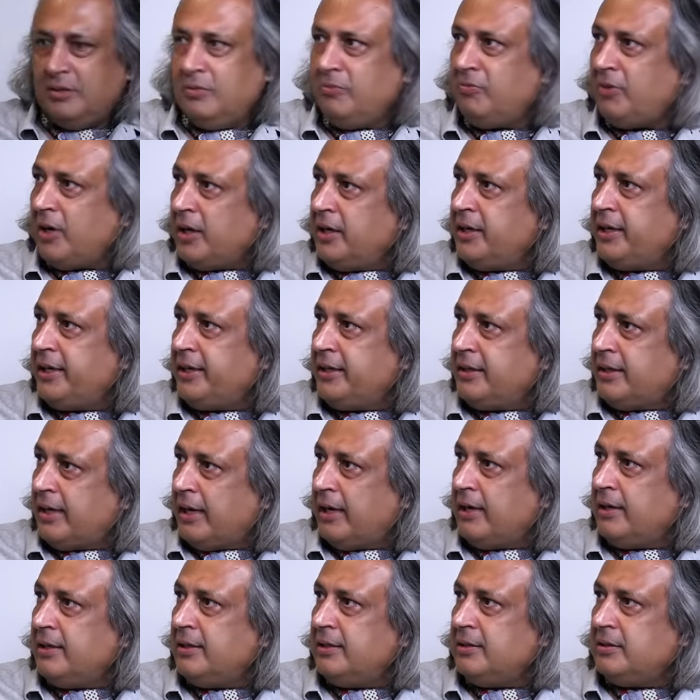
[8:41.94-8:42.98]
funding
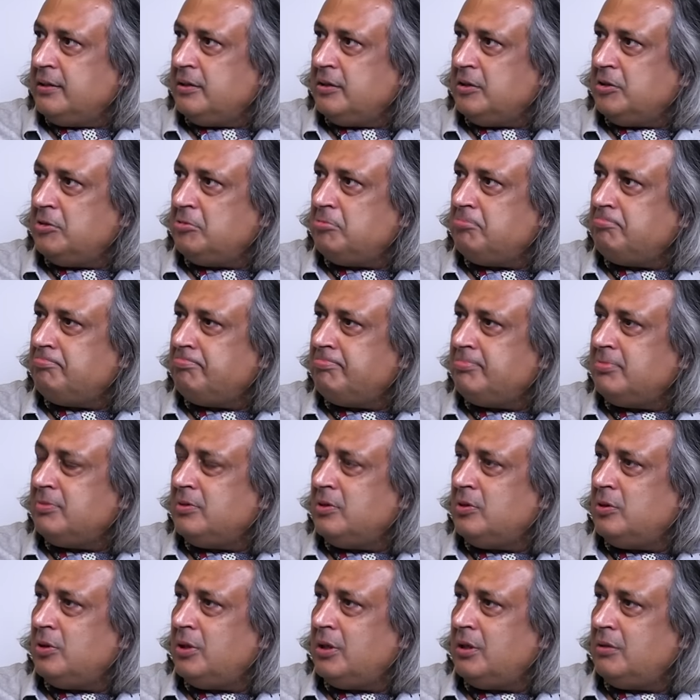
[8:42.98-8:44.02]

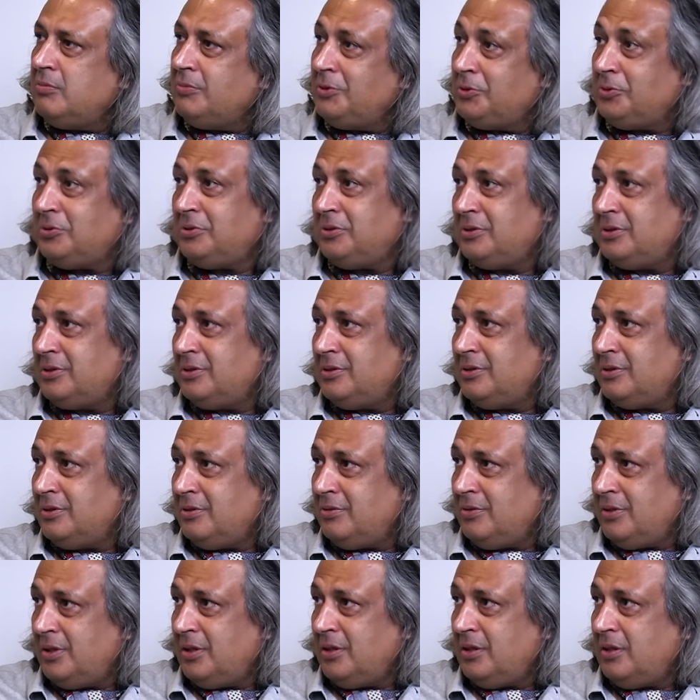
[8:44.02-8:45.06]
and which
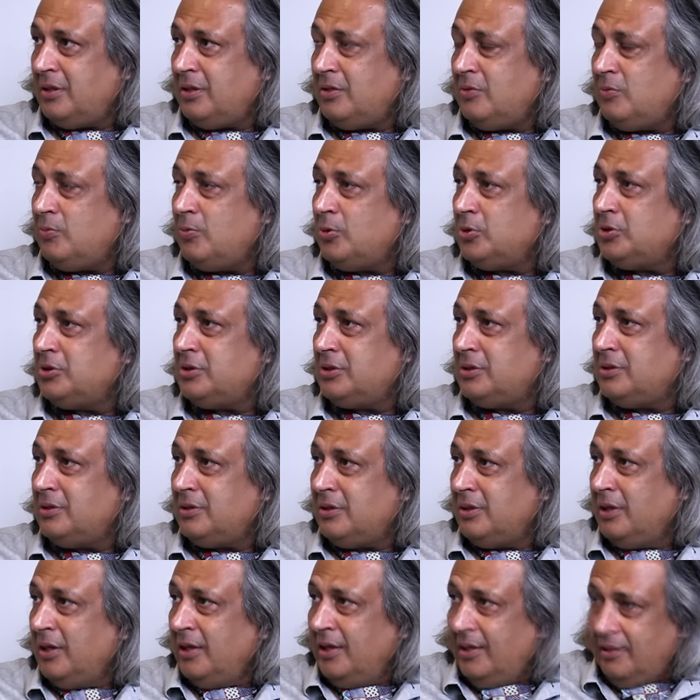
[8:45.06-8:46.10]
was
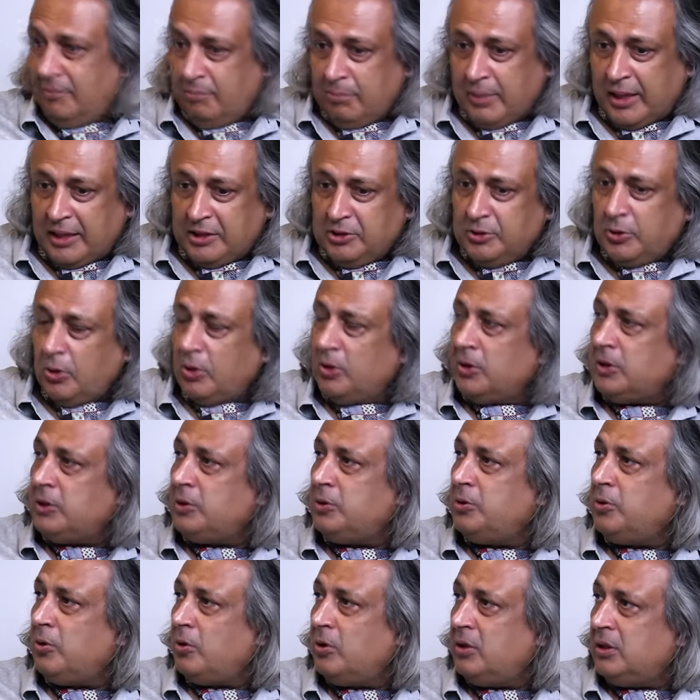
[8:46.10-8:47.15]
matched dollar
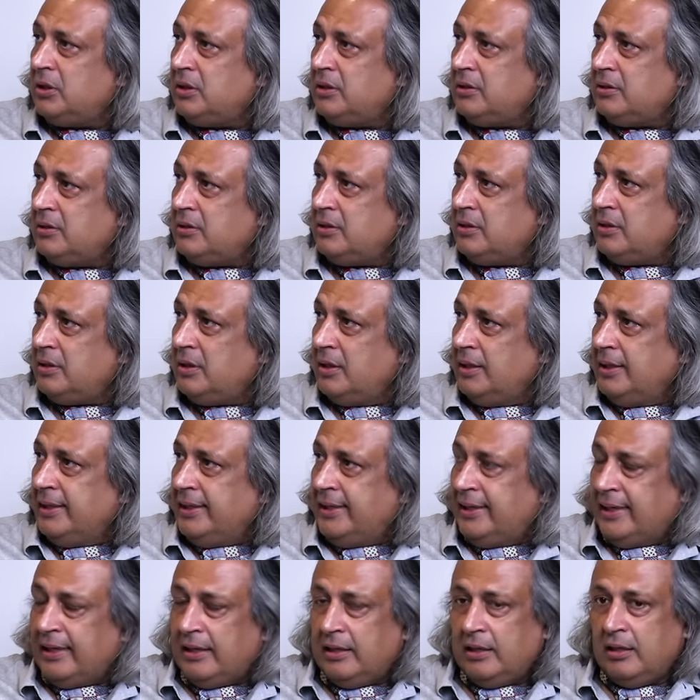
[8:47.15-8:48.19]
to dollar
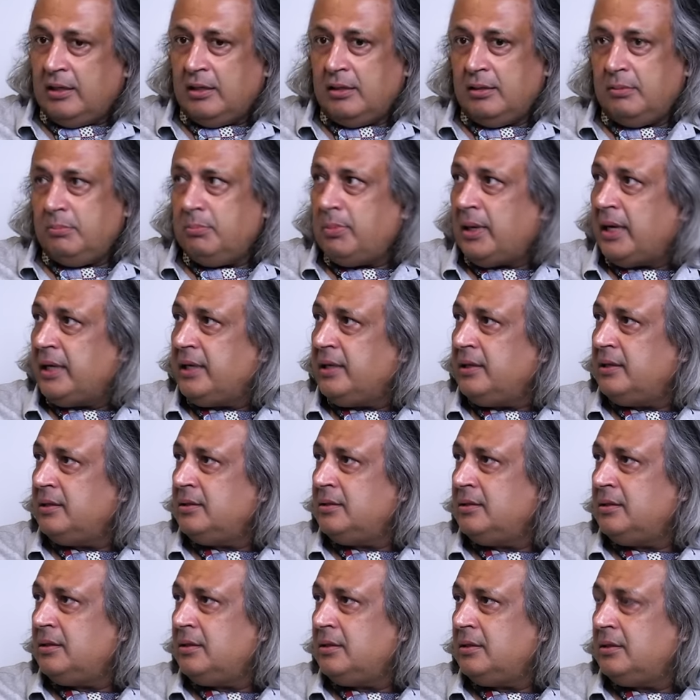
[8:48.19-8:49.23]

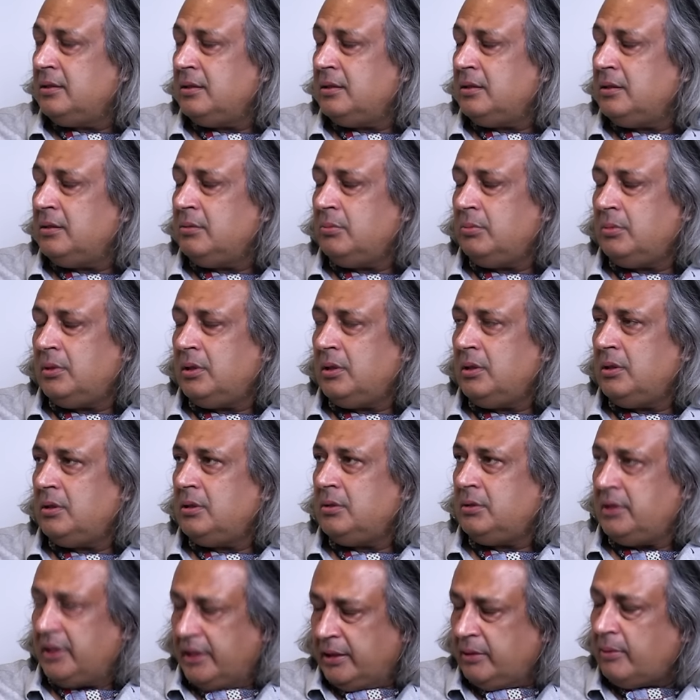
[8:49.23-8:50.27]
by
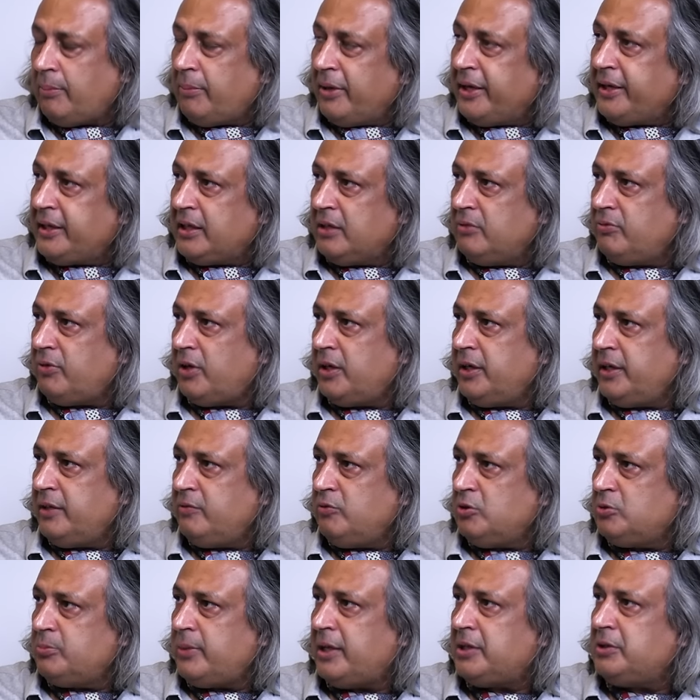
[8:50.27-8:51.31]
the American funding
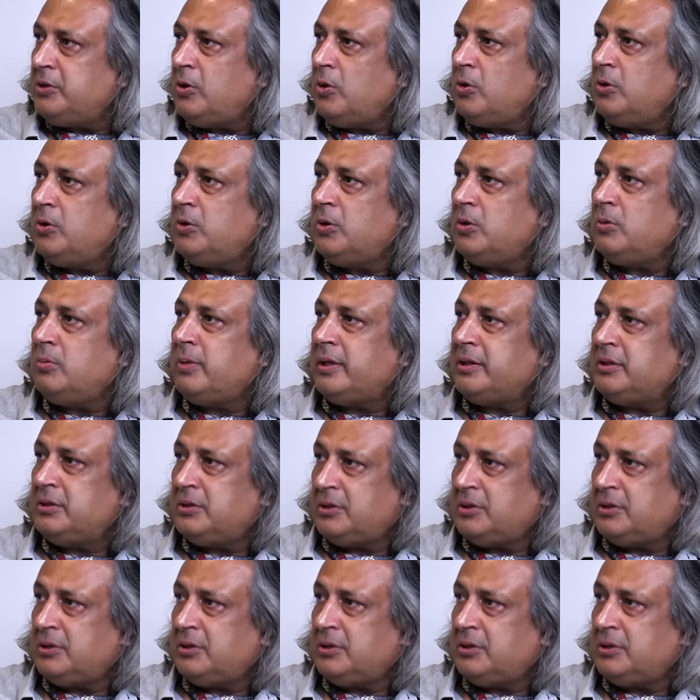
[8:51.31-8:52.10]
was matched dollar to dollar by the